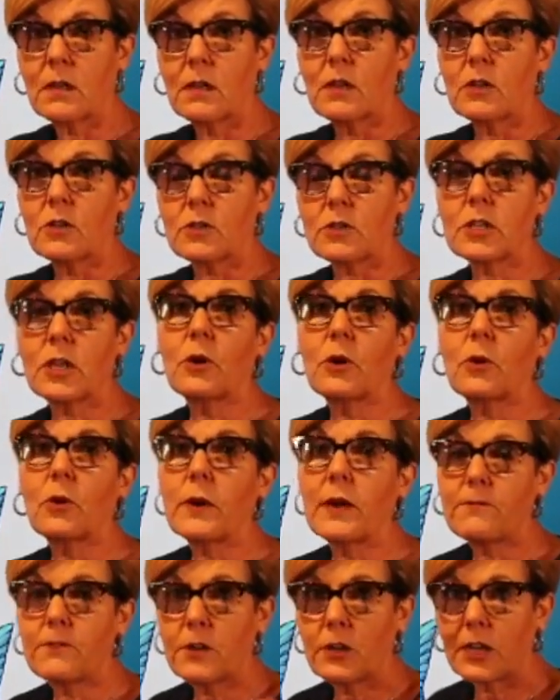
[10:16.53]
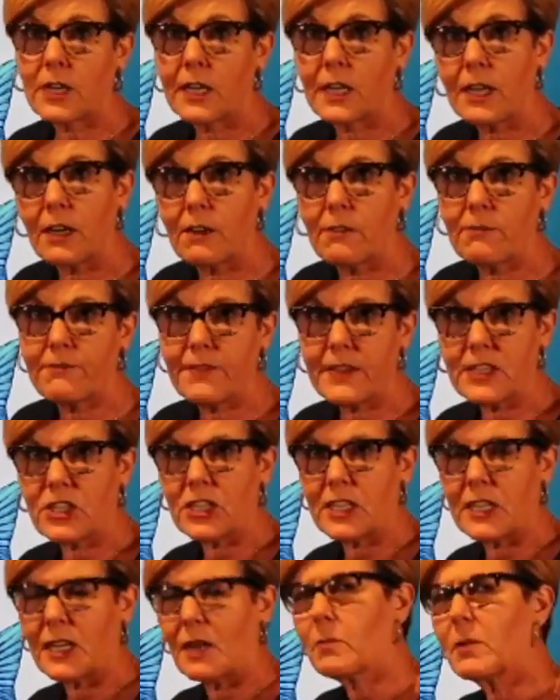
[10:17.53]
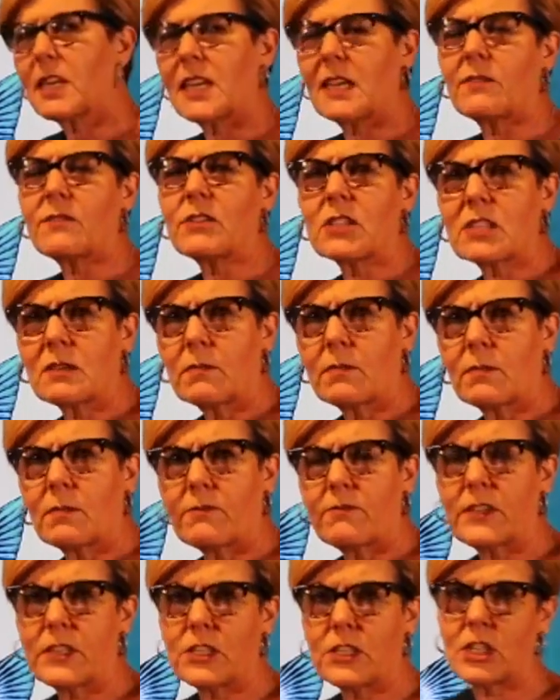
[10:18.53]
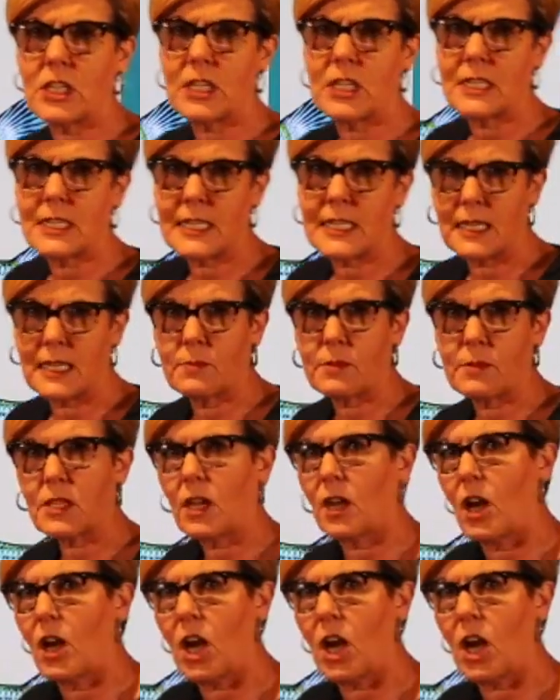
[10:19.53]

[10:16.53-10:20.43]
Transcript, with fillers: So if you're going to go fishing, I'm going to give you some fishing tips.